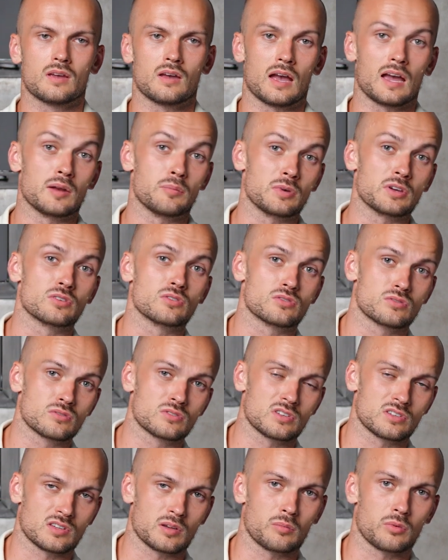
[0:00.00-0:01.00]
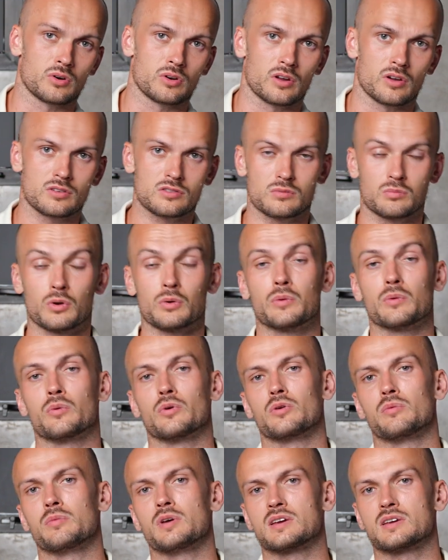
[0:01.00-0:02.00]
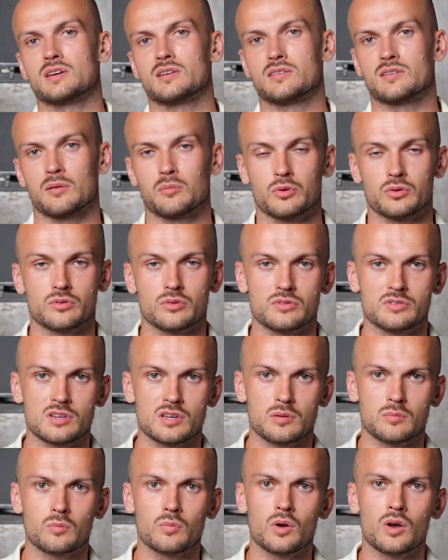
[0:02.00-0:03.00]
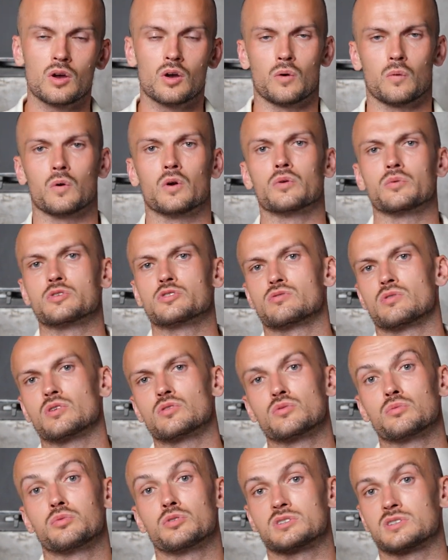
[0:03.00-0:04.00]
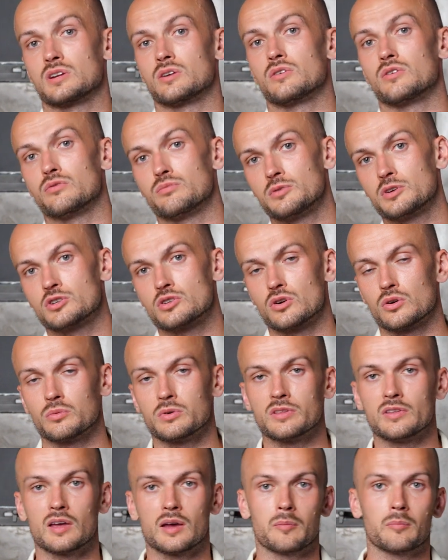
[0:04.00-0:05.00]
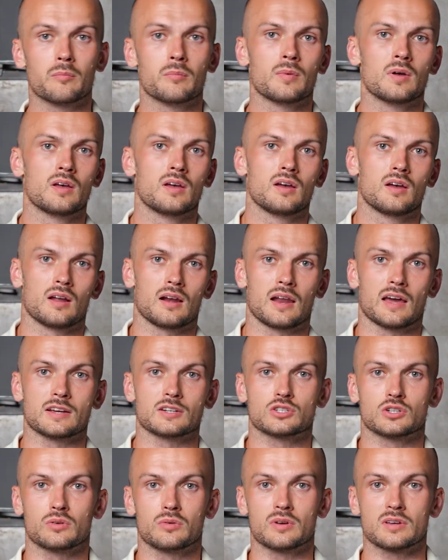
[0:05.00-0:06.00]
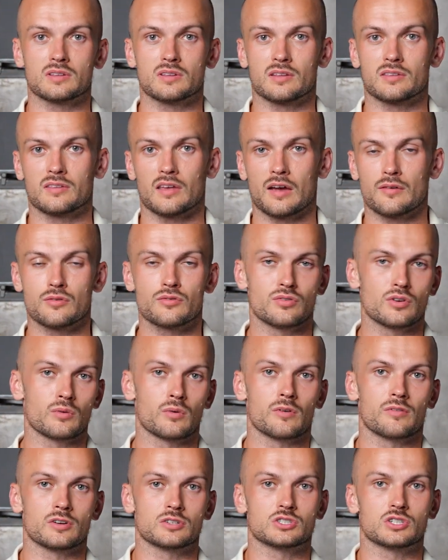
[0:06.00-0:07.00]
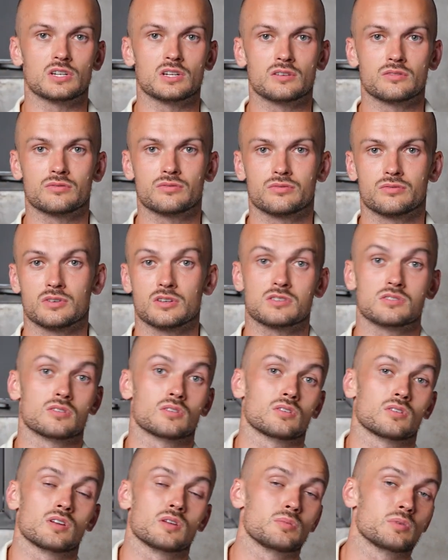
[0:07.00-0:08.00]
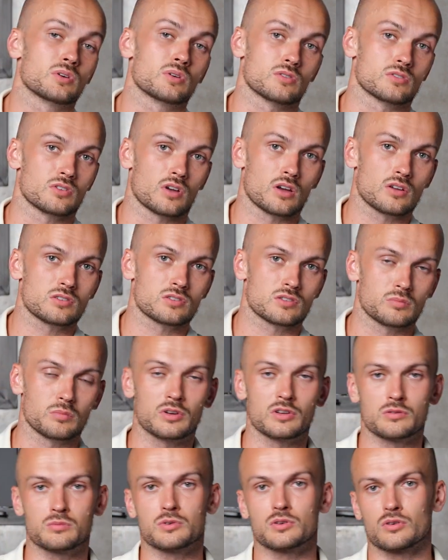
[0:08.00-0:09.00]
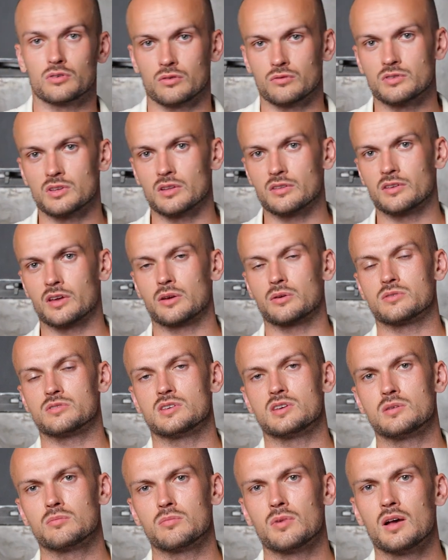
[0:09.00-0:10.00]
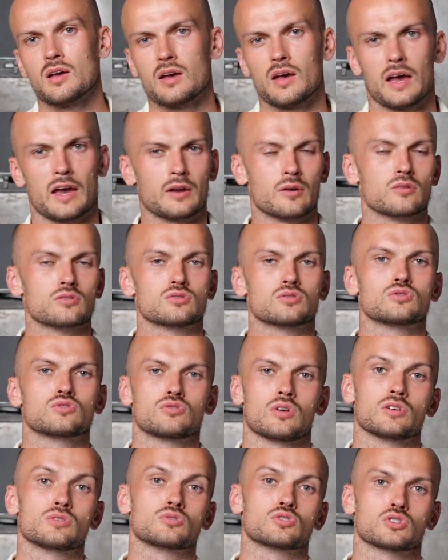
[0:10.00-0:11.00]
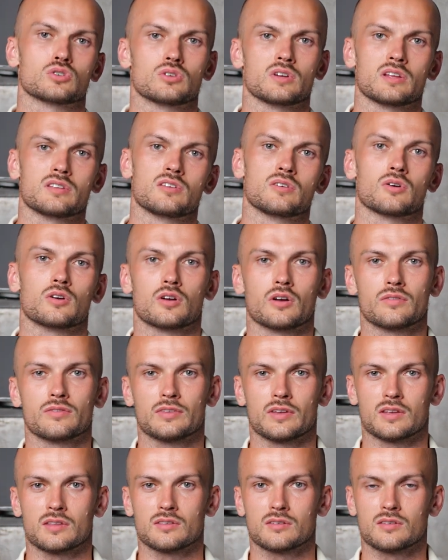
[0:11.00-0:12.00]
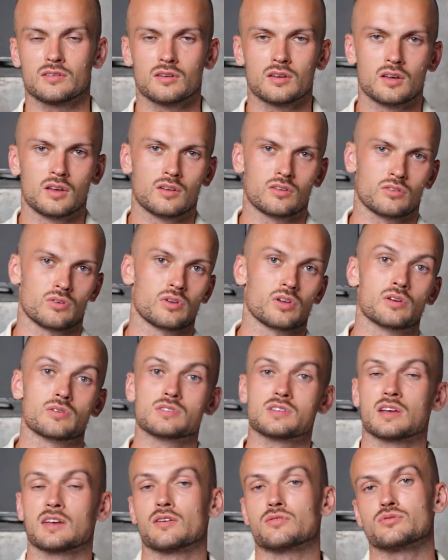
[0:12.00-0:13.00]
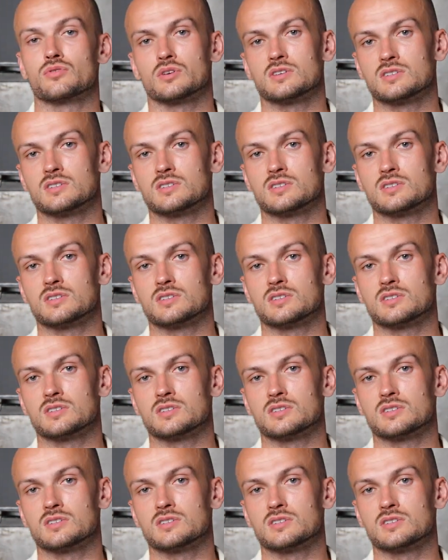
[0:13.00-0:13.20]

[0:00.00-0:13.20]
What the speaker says: and make the success about us, but we want to make it about the team. We're always trying to post a lot of pictures with them, like showing that everything we've achieved is not only because of us, but it's because of the entire team, and also try to show that in our content. So here's like a few